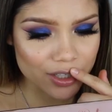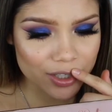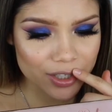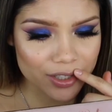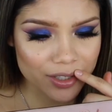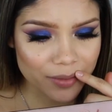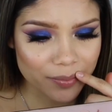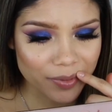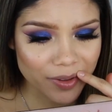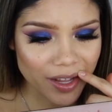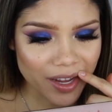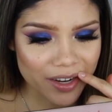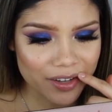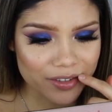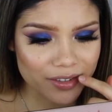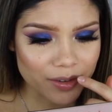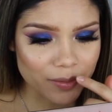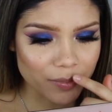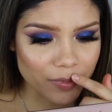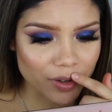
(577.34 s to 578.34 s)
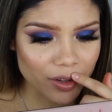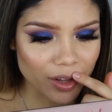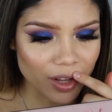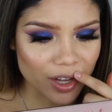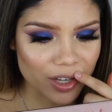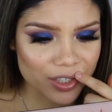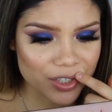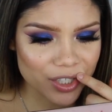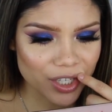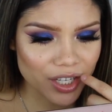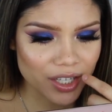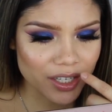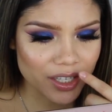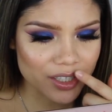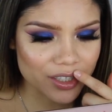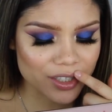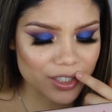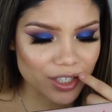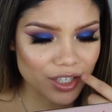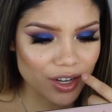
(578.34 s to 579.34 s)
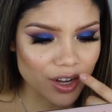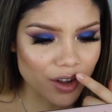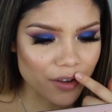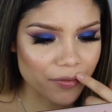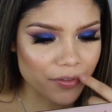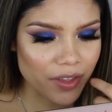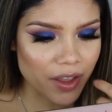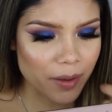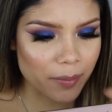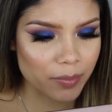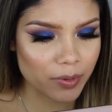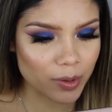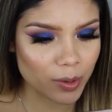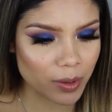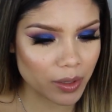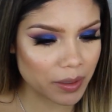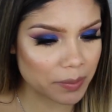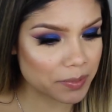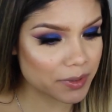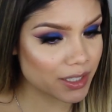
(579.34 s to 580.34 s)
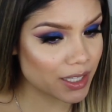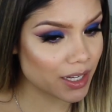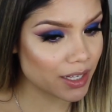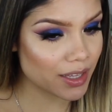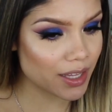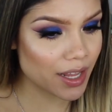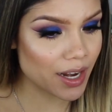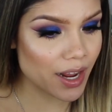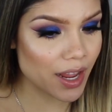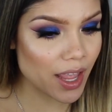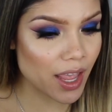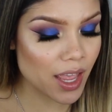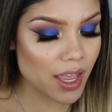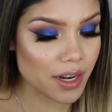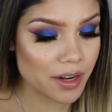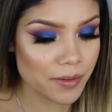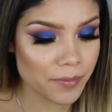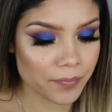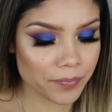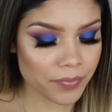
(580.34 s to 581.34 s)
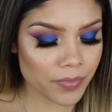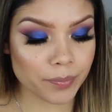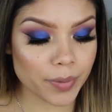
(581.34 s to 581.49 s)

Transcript: I just applied some gloss on and took off that blue lipstick that I had.